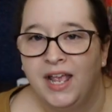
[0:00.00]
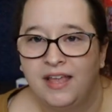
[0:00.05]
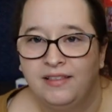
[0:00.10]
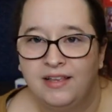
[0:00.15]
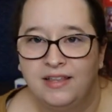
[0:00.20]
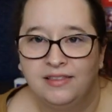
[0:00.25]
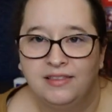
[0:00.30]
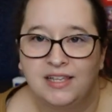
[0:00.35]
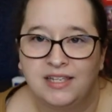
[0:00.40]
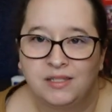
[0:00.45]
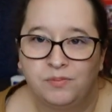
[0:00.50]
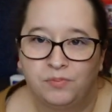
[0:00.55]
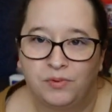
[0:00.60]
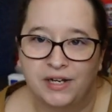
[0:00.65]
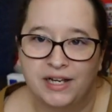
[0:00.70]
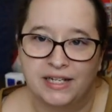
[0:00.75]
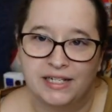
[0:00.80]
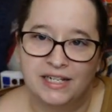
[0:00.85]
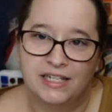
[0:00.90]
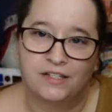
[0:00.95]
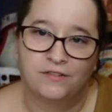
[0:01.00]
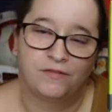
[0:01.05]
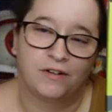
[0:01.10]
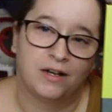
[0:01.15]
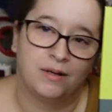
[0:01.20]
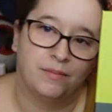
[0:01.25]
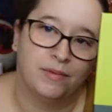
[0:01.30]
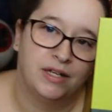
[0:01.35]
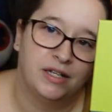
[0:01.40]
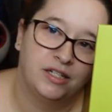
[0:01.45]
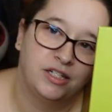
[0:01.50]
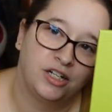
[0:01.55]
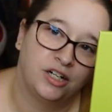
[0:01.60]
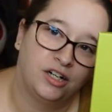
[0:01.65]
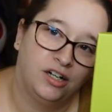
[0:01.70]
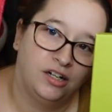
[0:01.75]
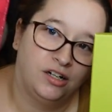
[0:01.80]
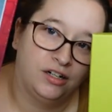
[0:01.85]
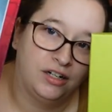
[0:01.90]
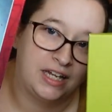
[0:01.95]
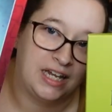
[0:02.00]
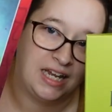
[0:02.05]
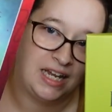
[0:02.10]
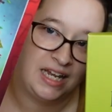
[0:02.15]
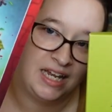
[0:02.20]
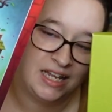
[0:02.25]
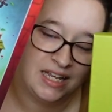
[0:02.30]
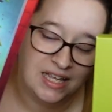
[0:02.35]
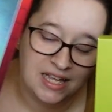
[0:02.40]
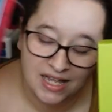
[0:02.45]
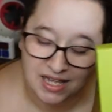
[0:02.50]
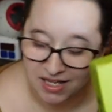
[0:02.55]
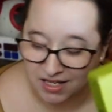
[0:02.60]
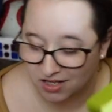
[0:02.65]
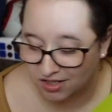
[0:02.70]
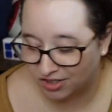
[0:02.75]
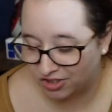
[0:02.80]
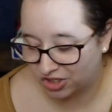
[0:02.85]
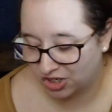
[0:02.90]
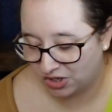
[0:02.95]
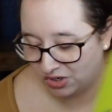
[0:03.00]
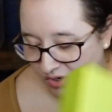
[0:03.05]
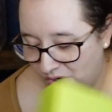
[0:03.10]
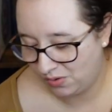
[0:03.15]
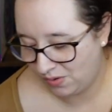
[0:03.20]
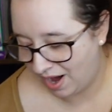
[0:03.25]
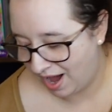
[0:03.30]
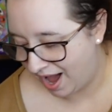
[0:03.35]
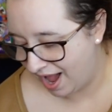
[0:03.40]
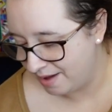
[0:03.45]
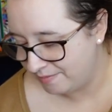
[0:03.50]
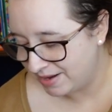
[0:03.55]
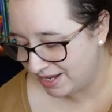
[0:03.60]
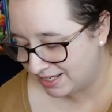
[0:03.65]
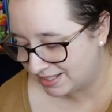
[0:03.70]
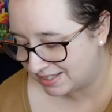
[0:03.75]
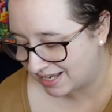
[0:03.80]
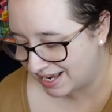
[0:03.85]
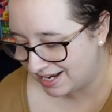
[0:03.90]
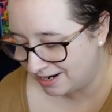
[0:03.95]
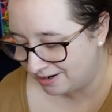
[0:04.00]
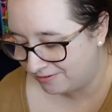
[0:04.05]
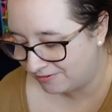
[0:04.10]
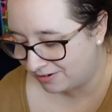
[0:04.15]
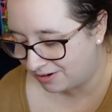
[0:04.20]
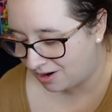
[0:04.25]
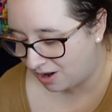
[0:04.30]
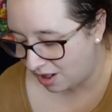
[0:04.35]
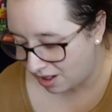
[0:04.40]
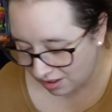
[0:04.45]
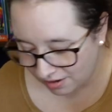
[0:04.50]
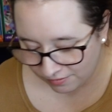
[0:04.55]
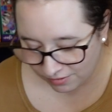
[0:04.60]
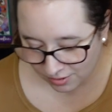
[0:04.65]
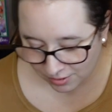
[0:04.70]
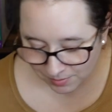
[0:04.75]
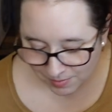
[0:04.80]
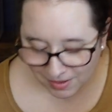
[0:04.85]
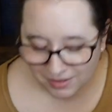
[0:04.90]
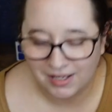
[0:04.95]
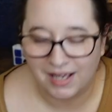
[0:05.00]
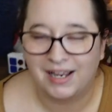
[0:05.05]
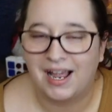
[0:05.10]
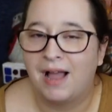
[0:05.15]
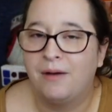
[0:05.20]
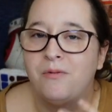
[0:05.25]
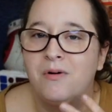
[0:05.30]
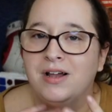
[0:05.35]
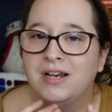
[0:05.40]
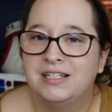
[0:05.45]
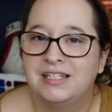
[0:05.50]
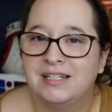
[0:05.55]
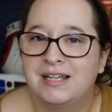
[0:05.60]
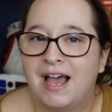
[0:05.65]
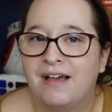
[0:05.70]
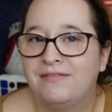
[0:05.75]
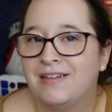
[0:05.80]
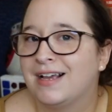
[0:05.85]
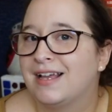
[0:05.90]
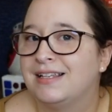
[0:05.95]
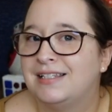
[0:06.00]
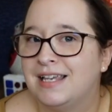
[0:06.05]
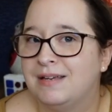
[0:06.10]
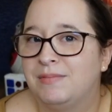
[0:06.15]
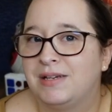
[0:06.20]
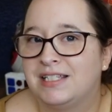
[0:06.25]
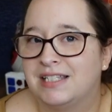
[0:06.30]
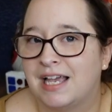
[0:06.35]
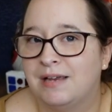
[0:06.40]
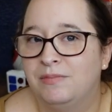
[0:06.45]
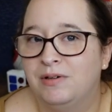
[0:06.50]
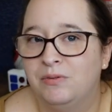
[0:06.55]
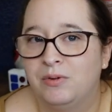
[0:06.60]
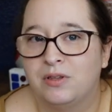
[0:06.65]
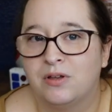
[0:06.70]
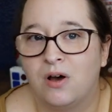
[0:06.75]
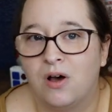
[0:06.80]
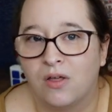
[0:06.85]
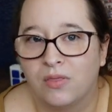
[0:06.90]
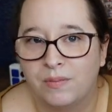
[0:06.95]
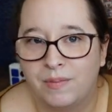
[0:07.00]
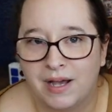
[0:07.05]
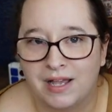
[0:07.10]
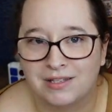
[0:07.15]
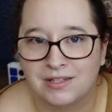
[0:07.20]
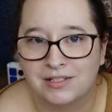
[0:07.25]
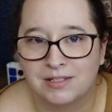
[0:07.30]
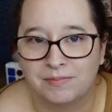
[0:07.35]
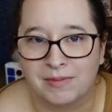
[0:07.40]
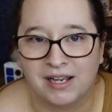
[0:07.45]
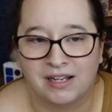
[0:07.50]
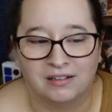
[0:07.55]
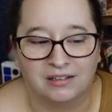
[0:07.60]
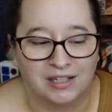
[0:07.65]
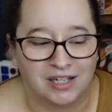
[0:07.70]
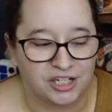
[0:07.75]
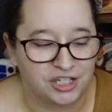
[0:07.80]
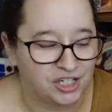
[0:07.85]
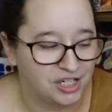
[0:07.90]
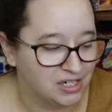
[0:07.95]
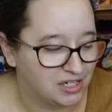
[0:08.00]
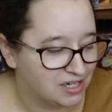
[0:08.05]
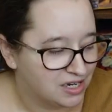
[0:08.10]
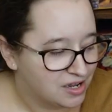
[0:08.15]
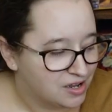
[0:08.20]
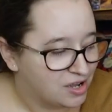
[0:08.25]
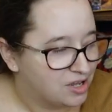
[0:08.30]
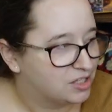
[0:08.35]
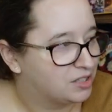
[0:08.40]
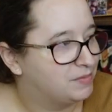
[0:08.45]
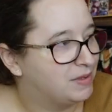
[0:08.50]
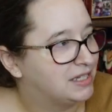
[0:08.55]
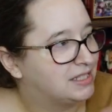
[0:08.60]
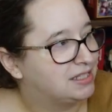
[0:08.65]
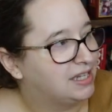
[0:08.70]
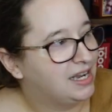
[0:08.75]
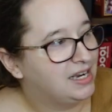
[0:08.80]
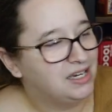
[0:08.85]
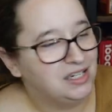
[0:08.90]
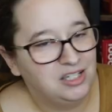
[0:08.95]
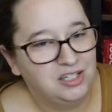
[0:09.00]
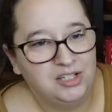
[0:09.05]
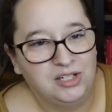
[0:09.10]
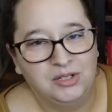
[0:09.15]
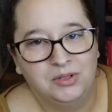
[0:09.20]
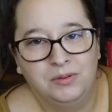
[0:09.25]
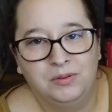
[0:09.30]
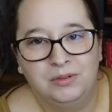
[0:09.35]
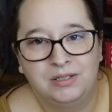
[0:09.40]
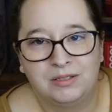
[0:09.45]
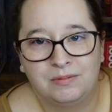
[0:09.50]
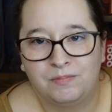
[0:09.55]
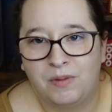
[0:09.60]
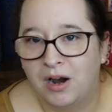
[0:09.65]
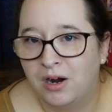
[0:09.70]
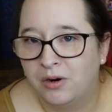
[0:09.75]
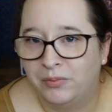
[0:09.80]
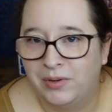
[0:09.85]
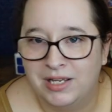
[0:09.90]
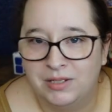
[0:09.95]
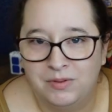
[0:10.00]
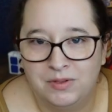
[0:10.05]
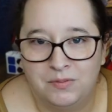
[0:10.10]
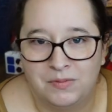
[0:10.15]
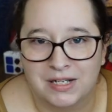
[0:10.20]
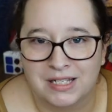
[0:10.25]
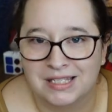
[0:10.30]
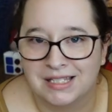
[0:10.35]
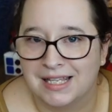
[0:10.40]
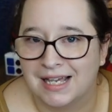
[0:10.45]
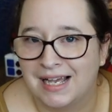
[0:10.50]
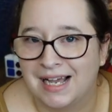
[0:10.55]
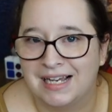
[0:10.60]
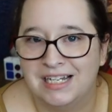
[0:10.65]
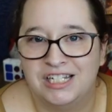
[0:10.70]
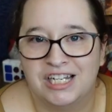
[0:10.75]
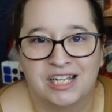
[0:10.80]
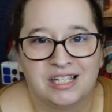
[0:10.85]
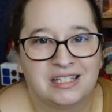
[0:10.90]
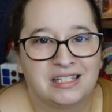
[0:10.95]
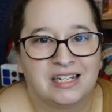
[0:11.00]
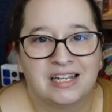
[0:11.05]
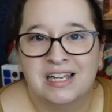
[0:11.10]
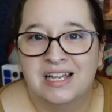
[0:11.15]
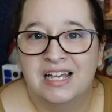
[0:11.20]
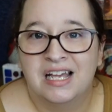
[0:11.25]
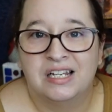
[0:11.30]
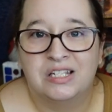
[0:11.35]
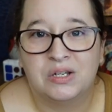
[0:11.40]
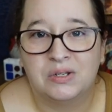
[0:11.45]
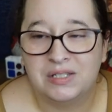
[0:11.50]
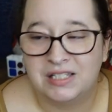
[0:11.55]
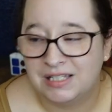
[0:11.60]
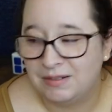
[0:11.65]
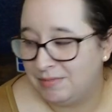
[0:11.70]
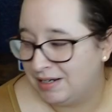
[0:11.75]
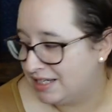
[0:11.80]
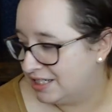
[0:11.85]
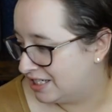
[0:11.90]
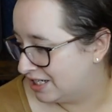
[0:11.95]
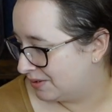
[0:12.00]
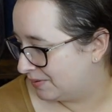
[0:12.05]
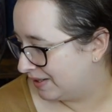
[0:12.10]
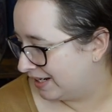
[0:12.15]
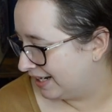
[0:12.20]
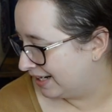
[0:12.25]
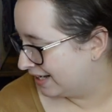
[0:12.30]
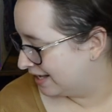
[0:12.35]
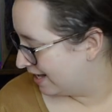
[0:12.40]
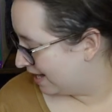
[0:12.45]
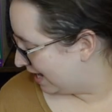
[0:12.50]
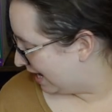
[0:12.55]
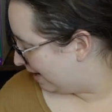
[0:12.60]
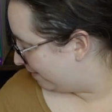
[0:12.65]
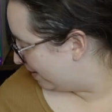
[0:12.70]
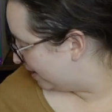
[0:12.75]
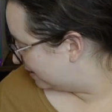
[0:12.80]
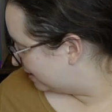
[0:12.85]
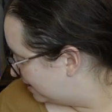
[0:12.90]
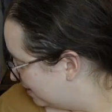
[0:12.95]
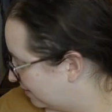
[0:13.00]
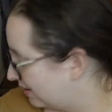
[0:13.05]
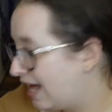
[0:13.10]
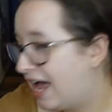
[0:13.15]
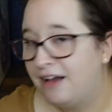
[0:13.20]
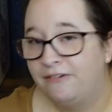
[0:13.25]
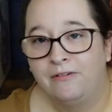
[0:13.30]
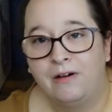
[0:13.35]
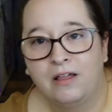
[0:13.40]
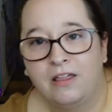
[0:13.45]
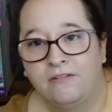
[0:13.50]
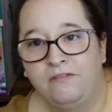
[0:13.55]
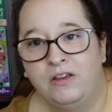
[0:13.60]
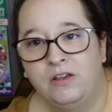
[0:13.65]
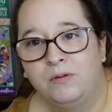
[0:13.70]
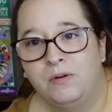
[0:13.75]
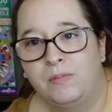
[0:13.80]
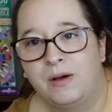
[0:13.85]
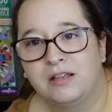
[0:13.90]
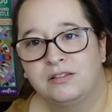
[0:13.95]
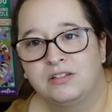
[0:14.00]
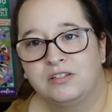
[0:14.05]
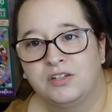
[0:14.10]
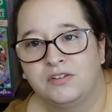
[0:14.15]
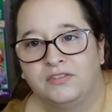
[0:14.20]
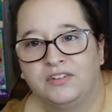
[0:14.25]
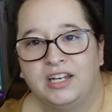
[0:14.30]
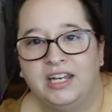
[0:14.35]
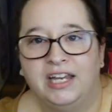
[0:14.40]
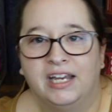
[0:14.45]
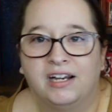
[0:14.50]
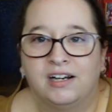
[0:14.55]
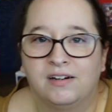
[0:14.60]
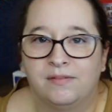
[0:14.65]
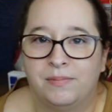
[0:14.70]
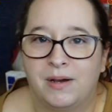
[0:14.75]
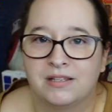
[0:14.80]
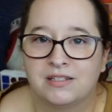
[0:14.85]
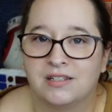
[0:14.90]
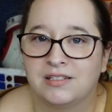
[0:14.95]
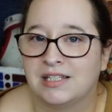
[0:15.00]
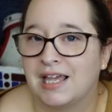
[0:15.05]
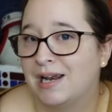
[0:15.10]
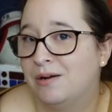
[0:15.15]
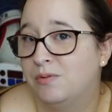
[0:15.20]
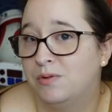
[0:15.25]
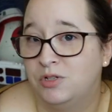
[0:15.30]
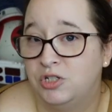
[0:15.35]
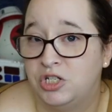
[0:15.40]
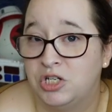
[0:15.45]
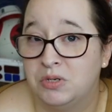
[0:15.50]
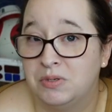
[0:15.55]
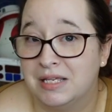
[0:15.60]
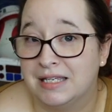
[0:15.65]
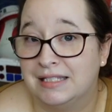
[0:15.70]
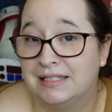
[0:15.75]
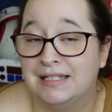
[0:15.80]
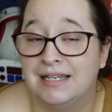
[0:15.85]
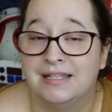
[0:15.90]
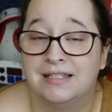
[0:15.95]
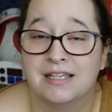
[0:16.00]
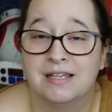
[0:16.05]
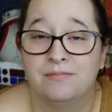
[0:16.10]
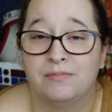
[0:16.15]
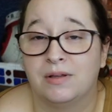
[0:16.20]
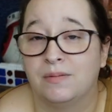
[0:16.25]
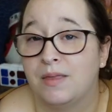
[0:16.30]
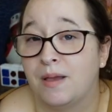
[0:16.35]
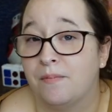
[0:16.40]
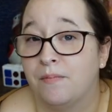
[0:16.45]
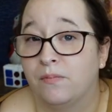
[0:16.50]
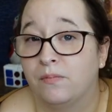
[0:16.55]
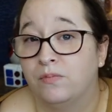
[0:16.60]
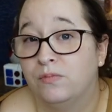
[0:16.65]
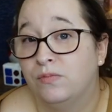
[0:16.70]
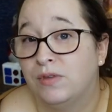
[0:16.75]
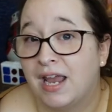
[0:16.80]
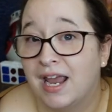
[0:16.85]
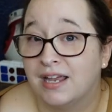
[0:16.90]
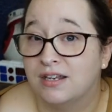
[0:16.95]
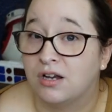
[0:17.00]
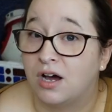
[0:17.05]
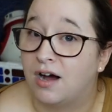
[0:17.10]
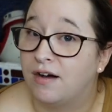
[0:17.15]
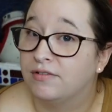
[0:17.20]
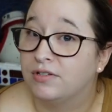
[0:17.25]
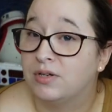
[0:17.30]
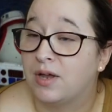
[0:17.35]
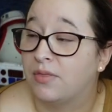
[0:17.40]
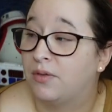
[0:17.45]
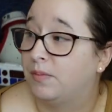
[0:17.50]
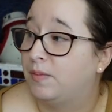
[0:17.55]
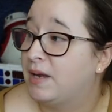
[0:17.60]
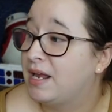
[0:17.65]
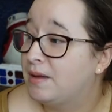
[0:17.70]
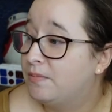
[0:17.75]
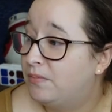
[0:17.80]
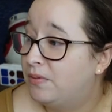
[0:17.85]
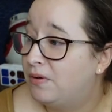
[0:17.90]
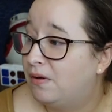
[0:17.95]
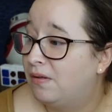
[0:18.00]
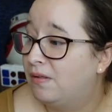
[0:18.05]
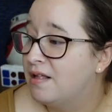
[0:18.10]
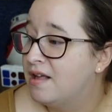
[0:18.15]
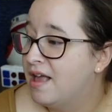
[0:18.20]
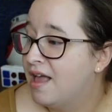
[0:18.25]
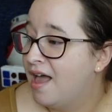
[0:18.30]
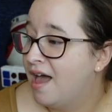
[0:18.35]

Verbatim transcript: And then this brand is from Turkey. So I'm excited for all of those. Like I want to have that same excitement with all the puzzles in my collection. So I'm excited to part ways with ones that I just don't see me doing. Um, I still have a few puzzles over here of puzzles that I will do this season but then hand off to other people.